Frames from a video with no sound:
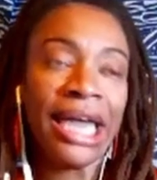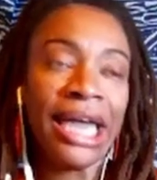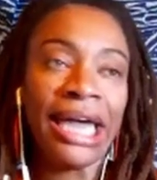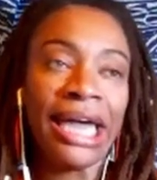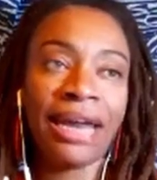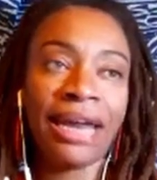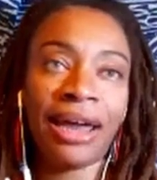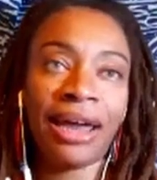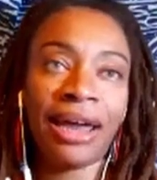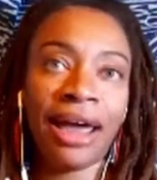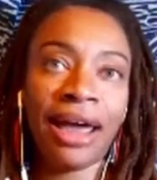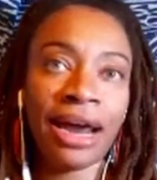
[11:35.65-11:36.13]

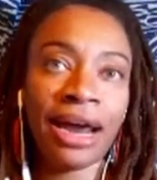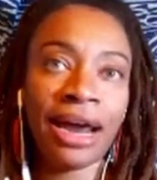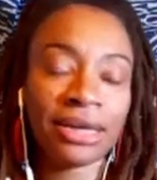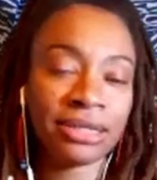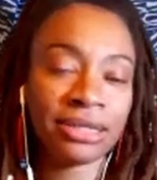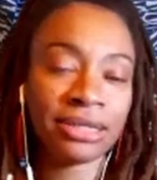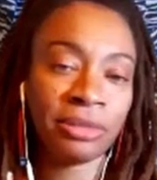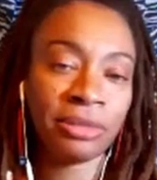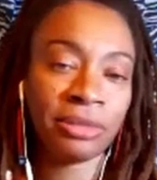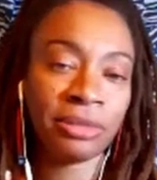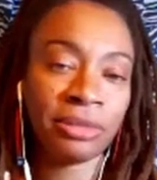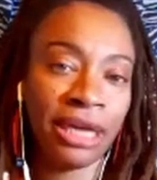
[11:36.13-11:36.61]
And I
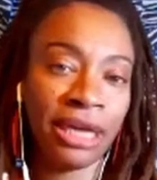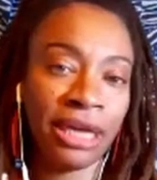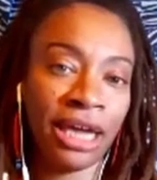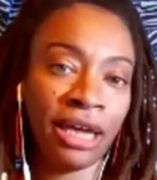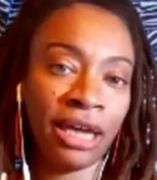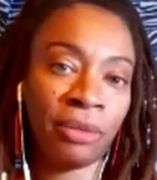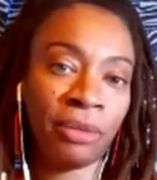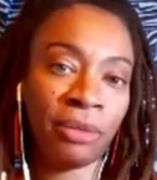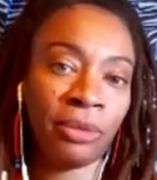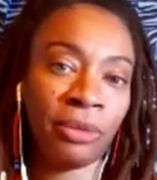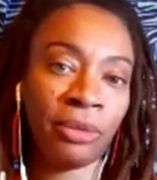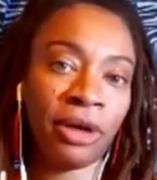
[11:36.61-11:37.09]
actually
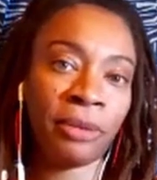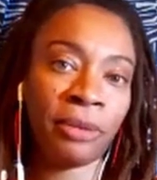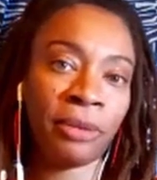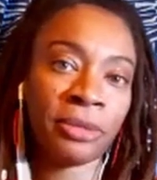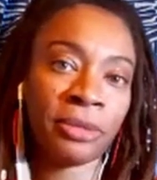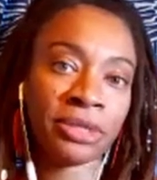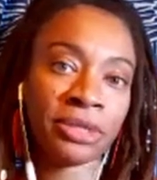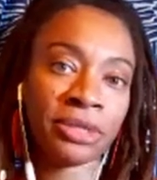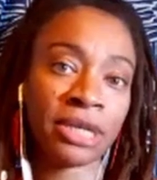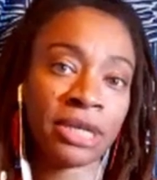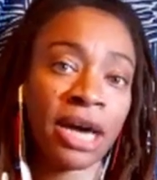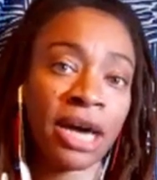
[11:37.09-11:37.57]
became a
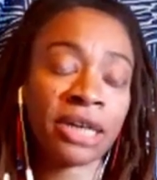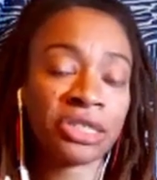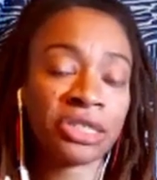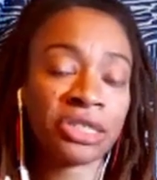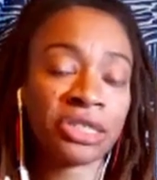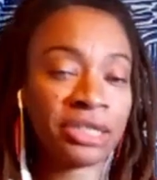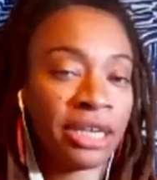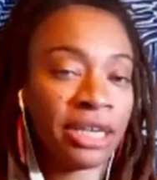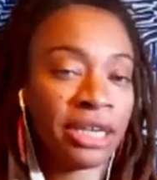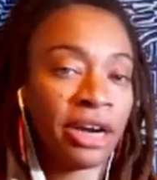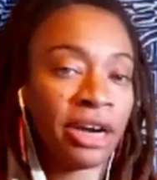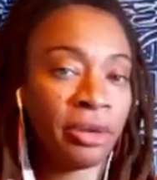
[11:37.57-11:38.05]
massage
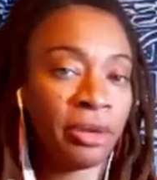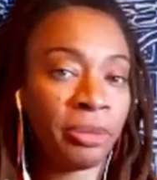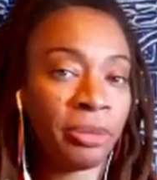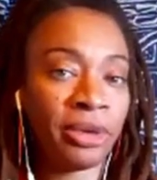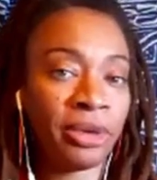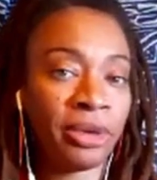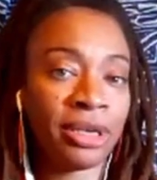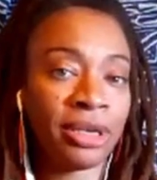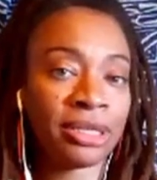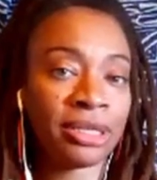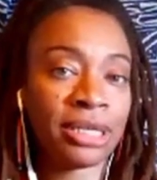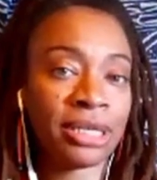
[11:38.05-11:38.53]

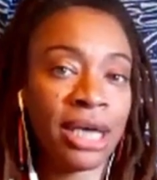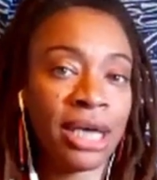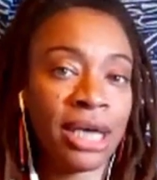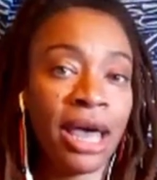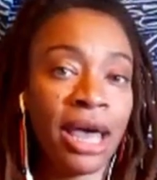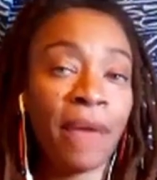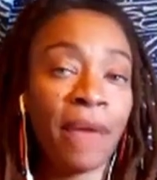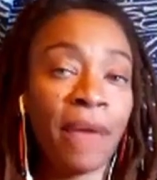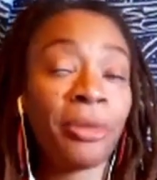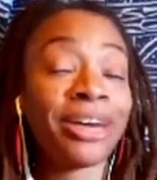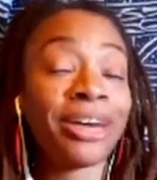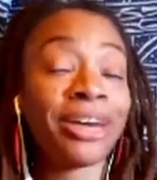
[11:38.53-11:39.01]
therapist
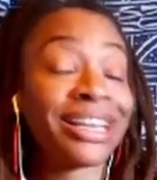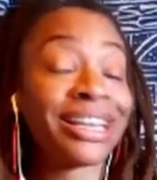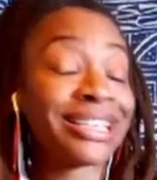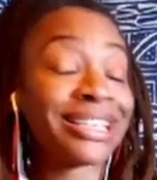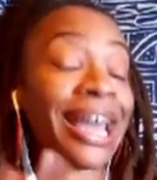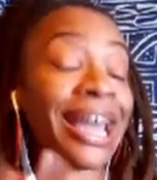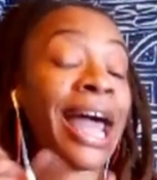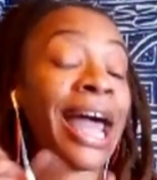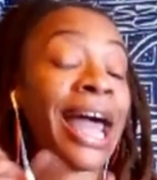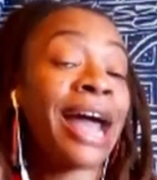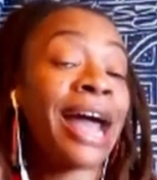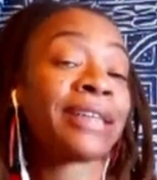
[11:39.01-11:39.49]
because
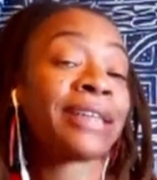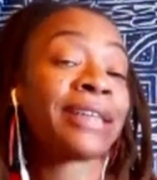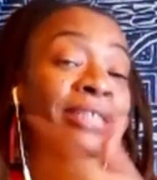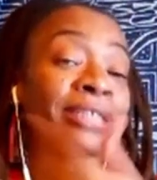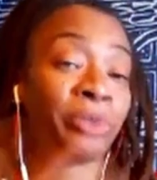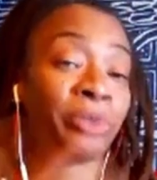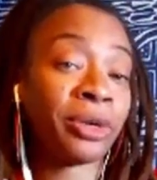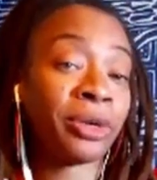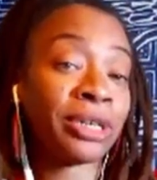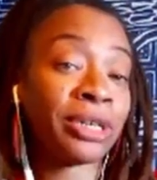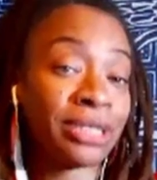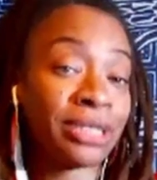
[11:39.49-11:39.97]
I actually
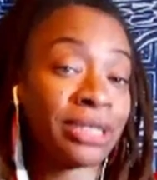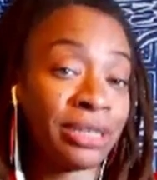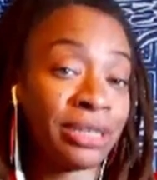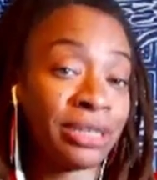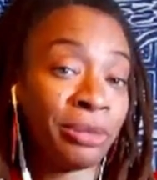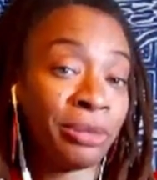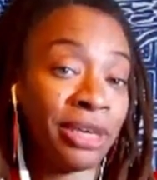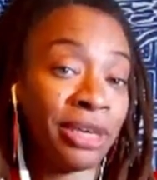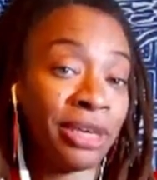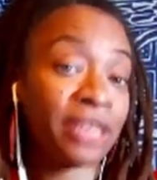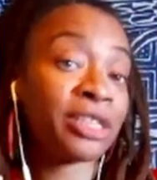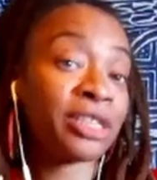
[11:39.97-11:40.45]
wanted to
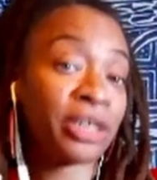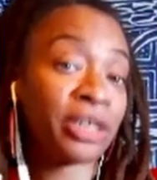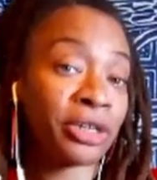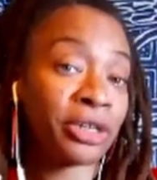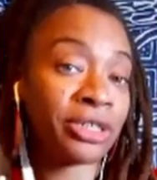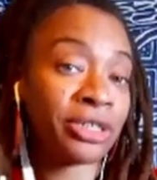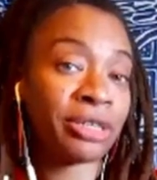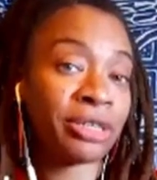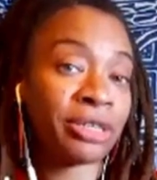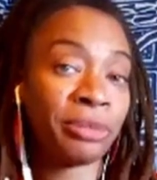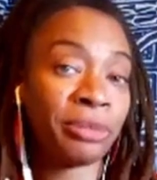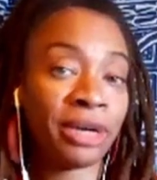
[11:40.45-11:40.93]
be a
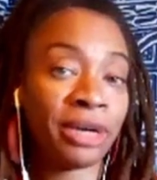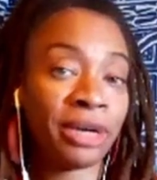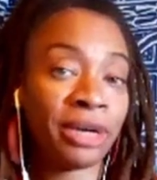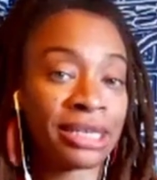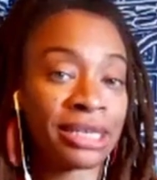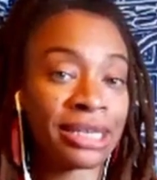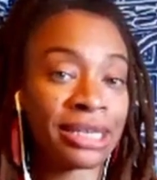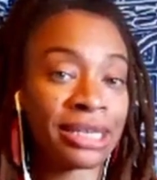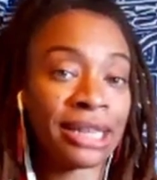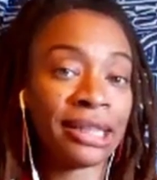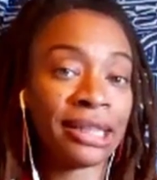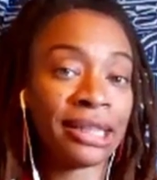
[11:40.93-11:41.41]
surgeon
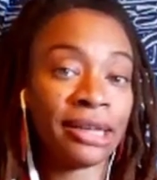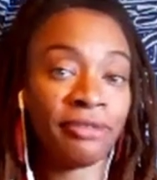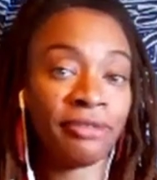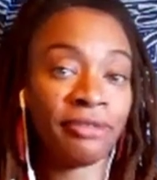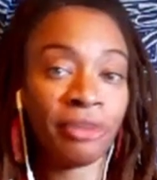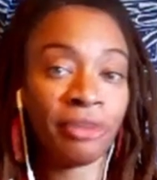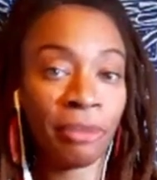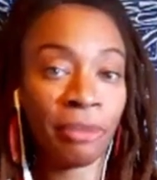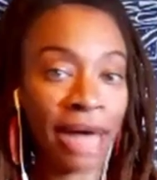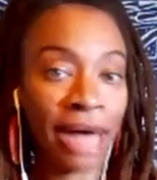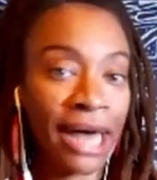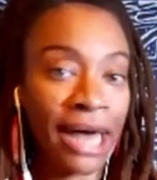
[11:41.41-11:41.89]
because I love
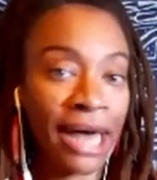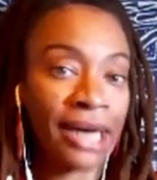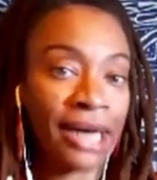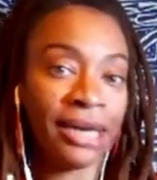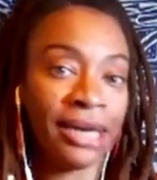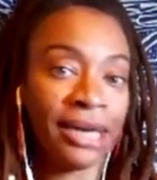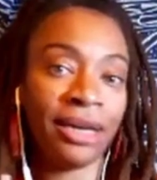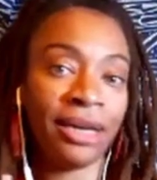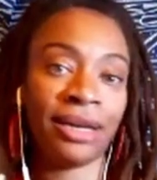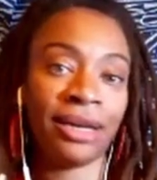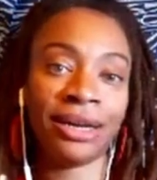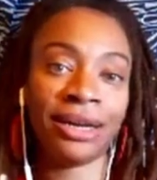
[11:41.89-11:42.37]
the
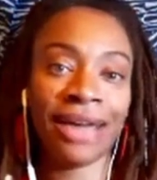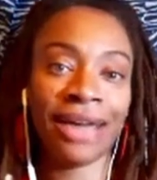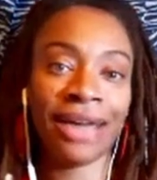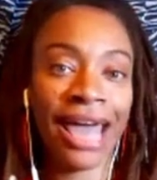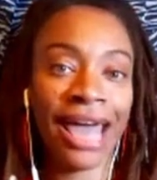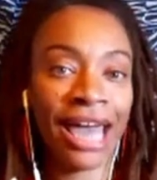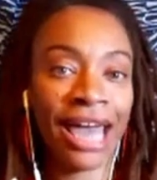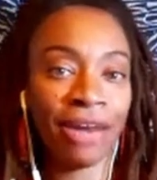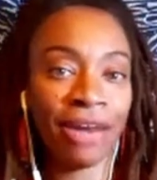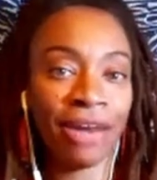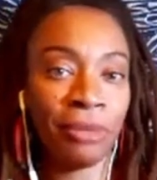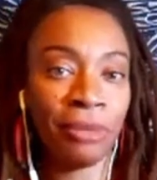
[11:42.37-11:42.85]
body and
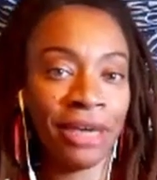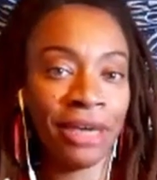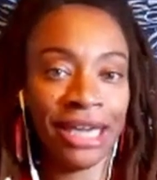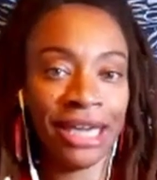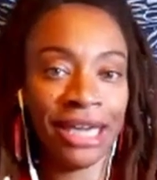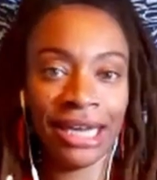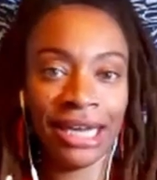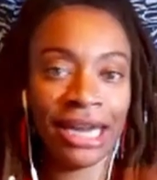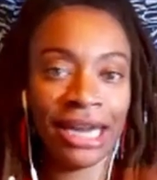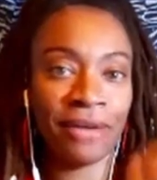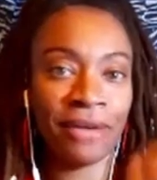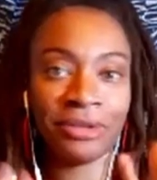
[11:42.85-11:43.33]
anatomy,
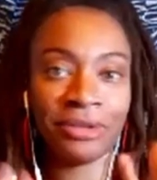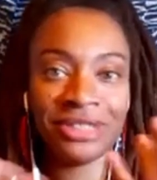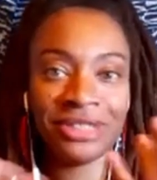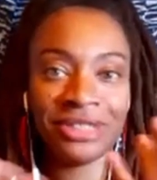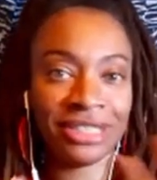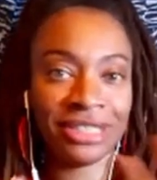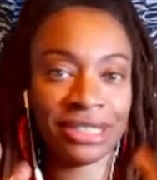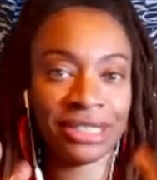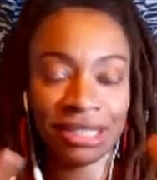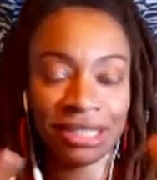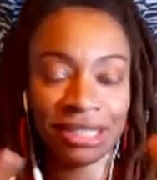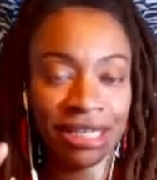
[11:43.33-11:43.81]
and I was
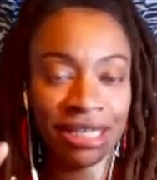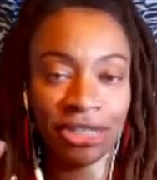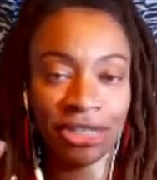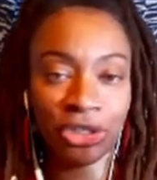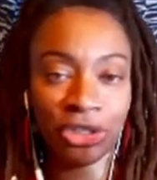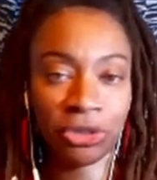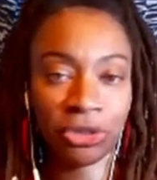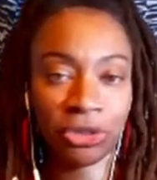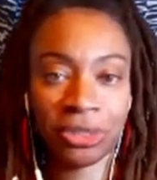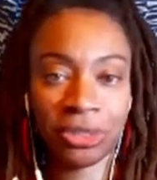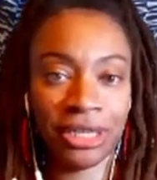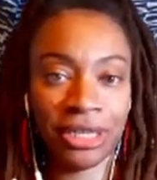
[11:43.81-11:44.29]
just
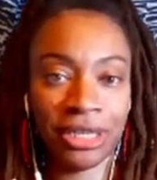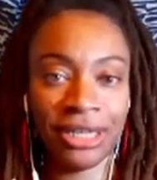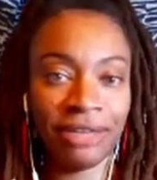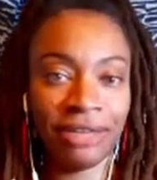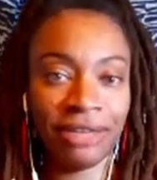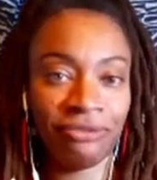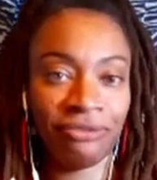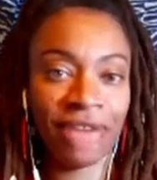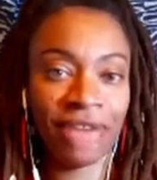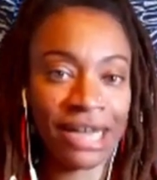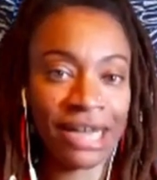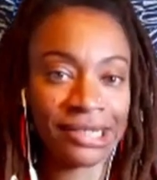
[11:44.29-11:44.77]
intrigued
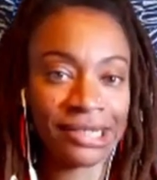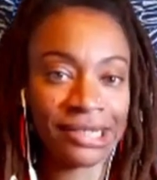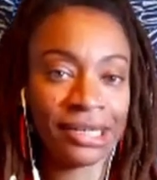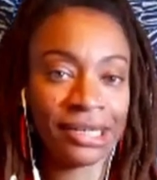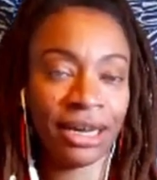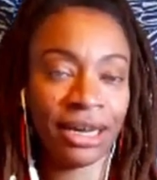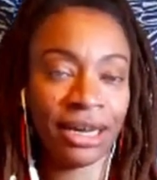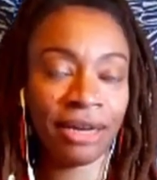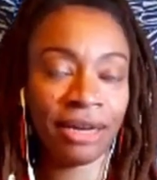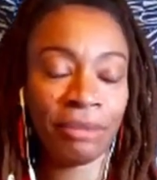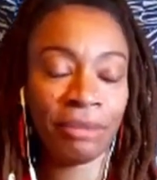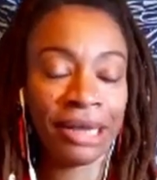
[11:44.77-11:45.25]
and
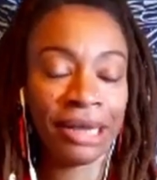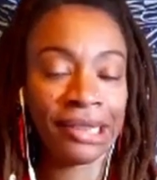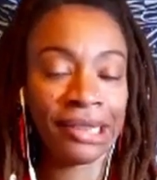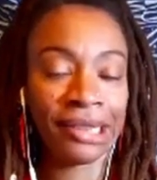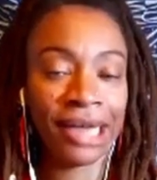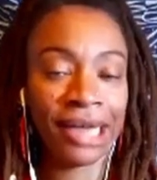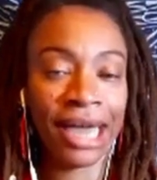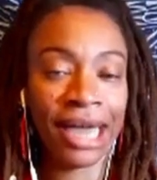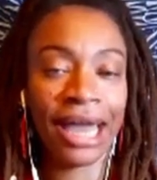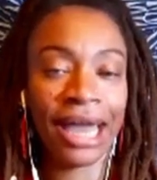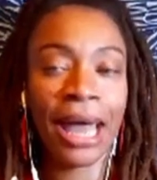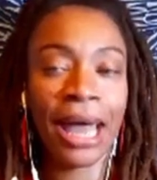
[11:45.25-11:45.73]
fascinated by
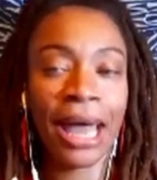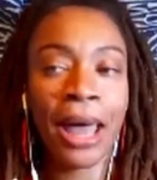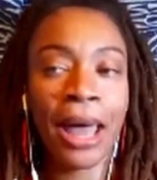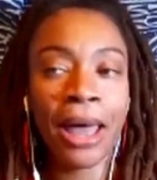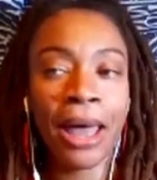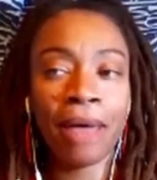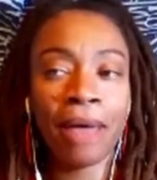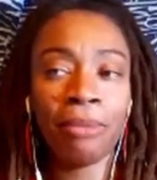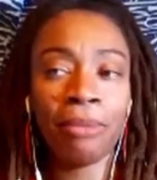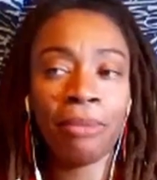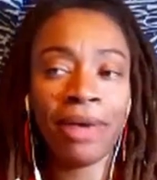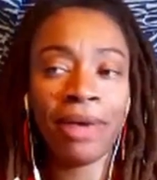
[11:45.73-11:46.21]
that.
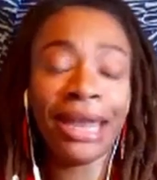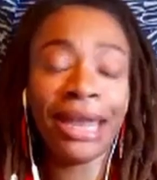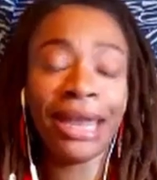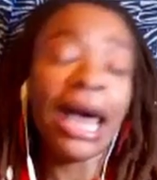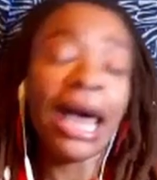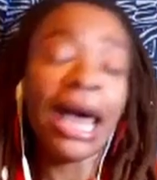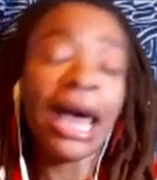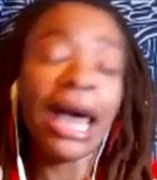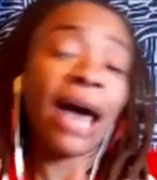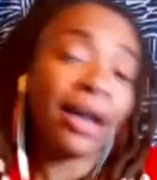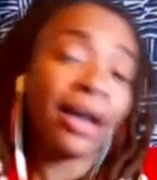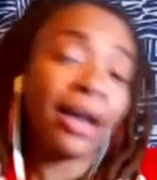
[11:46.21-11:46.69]
But
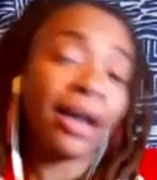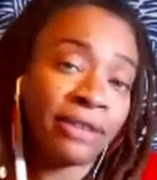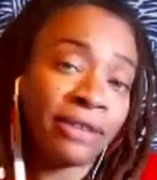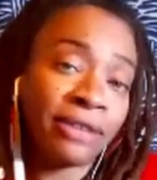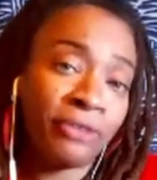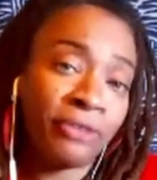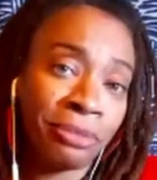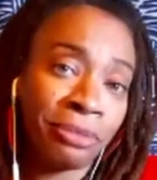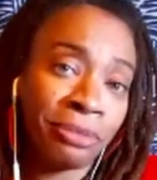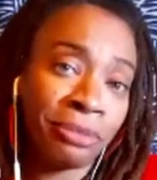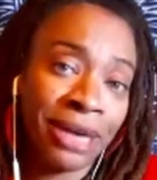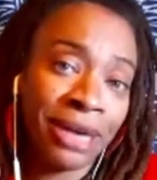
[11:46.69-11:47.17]
I couldn't
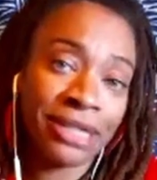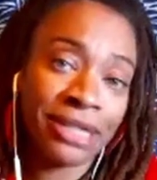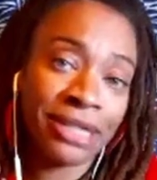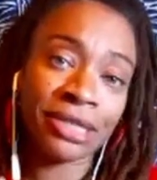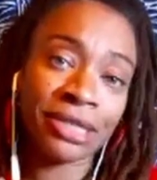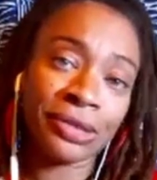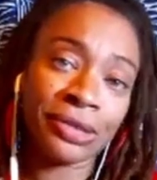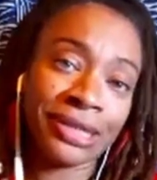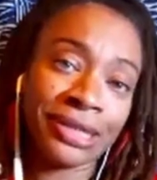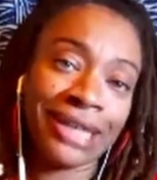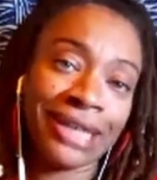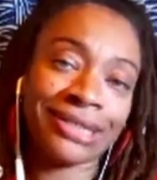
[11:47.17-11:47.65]
afford med
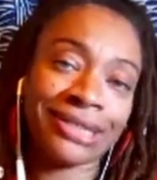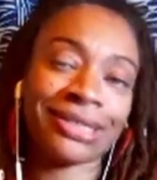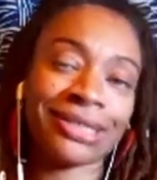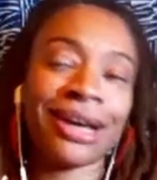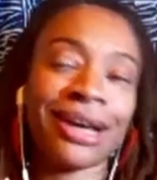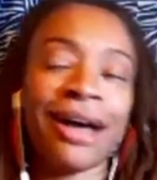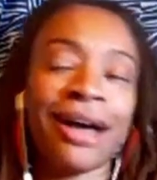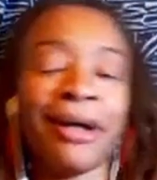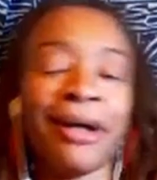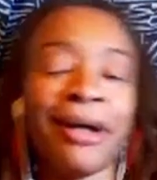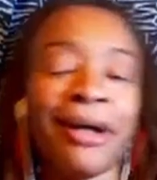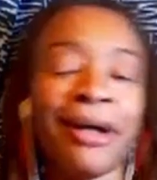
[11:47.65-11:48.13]
school at the
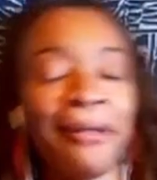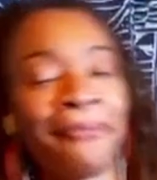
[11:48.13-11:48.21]
time.